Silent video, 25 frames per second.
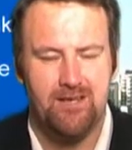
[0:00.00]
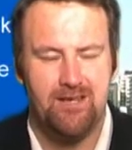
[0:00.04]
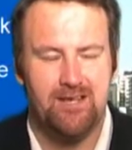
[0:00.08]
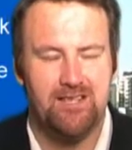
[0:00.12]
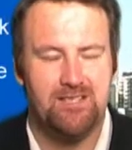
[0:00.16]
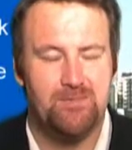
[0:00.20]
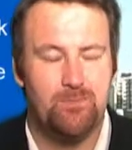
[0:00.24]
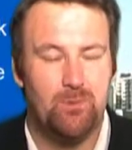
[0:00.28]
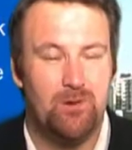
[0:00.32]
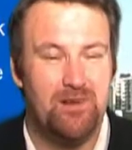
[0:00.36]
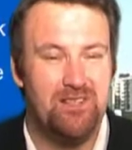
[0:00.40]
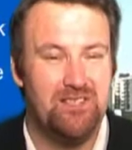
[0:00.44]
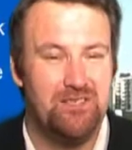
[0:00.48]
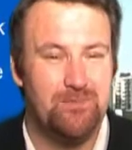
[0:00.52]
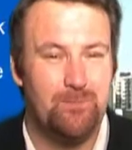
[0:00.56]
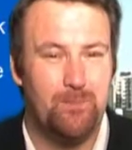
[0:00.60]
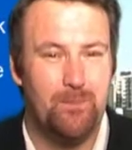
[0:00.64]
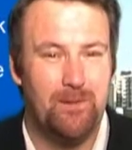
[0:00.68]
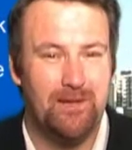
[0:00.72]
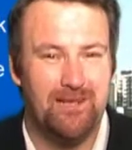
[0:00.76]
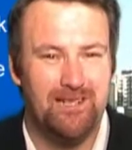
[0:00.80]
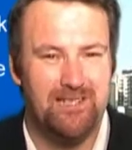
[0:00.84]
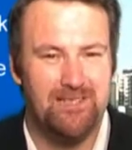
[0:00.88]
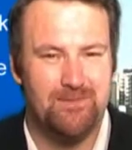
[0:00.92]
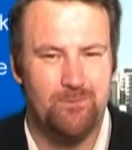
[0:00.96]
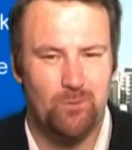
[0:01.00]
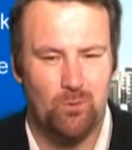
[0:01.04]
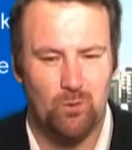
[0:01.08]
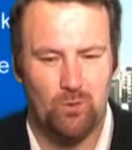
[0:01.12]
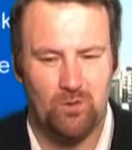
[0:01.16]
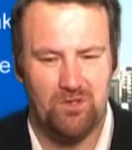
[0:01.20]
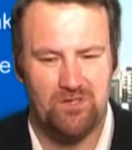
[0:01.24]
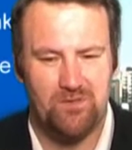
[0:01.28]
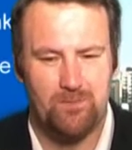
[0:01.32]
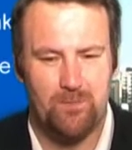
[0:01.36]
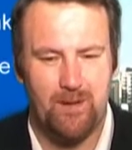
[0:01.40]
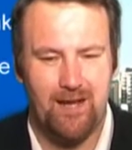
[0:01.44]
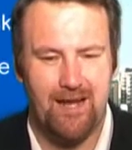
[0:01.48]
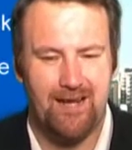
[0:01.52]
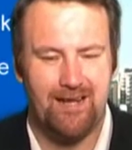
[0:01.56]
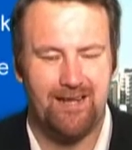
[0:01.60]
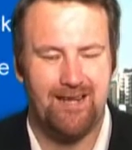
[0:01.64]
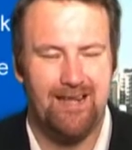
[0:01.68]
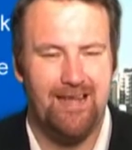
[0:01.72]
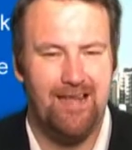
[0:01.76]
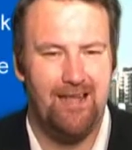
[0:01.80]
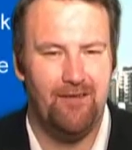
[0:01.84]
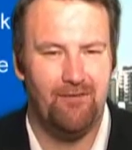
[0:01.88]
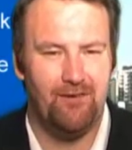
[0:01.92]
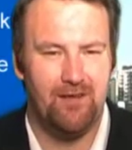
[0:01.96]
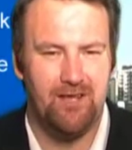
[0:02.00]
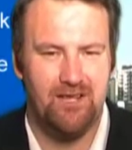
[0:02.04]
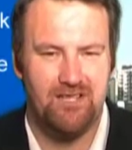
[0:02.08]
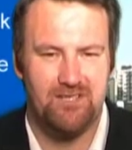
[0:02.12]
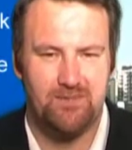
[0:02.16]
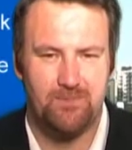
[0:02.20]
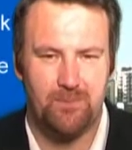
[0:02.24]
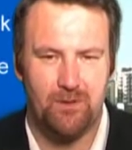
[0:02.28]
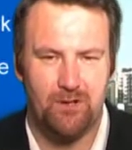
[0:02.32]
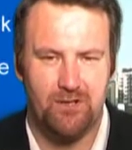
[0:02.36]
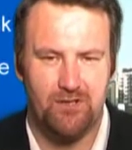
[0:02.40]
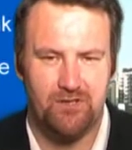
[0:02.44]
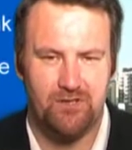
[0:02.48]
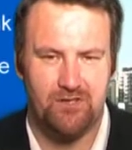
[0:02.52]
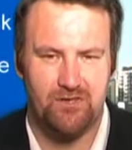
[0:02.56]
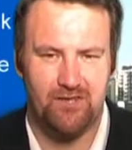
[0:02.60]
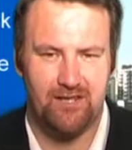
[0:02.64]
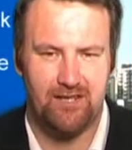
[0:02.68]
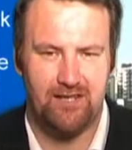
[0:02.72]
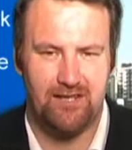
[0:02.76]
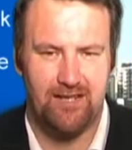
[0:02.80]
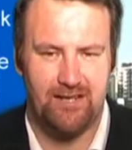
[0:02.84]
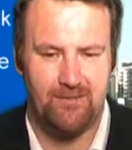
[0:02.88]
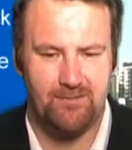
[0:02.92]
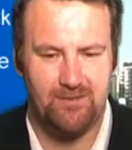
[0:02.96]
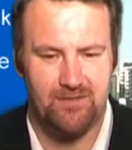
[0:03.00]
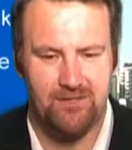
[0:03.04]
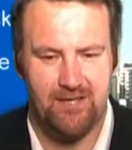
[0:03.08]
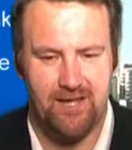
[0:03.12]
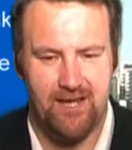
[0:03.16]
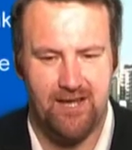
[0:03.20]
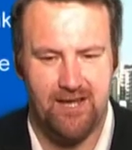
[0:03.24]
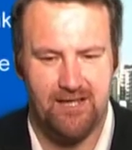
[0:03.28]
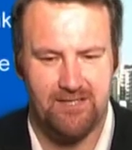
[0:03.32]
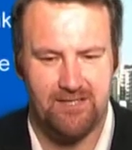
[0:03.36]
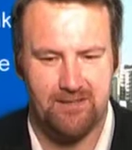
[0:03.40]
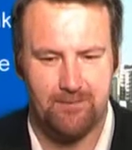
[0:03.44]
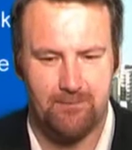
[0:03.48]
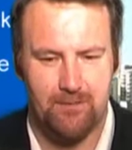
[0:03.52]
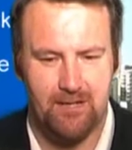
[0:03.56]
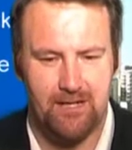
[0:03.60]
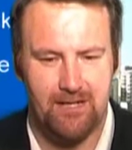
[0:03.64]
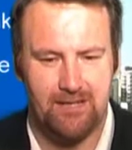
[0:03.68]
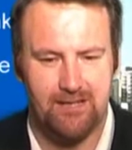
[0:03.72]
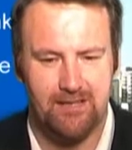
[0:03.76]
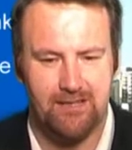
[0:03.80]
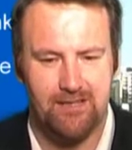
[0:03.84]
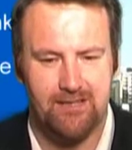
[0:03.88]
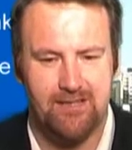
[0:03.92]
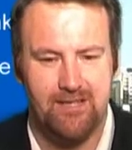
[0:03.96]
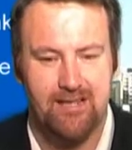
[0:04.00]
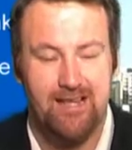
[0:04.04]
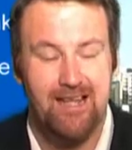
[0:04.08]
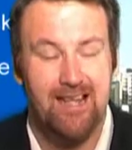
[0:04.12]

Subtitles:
It's Britain's biggest mortgage bank, heavily exposed to the collapse in the housing market,